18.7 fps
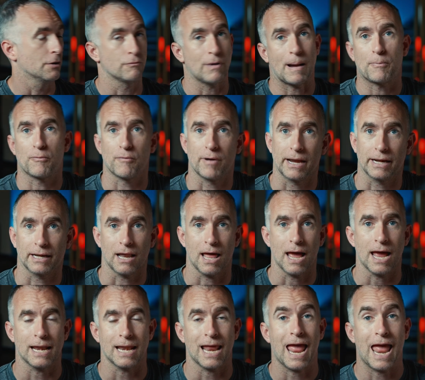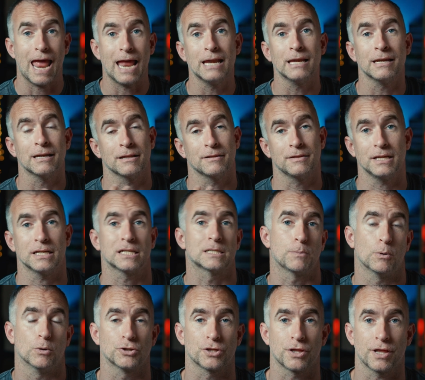wraparound light, and the
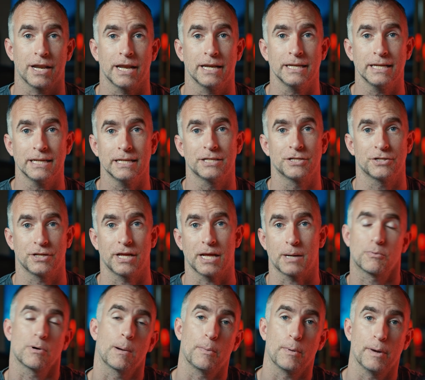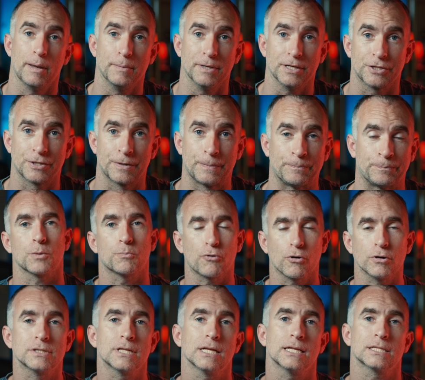exposure that I need to get a proper image. The
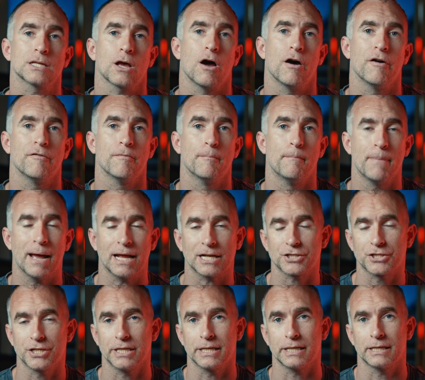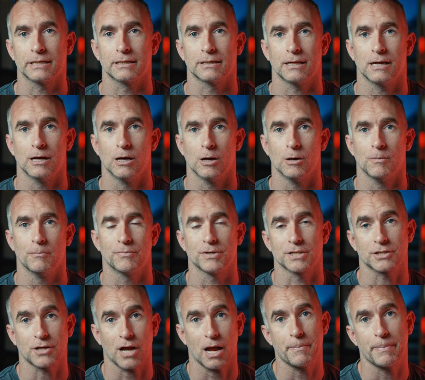process of matching the
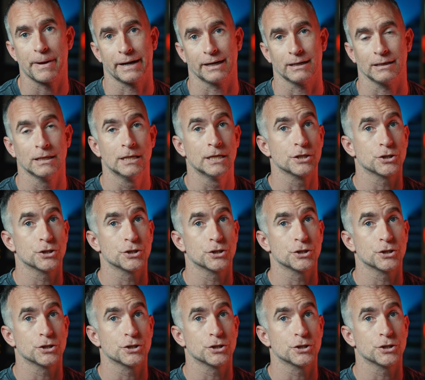sky panel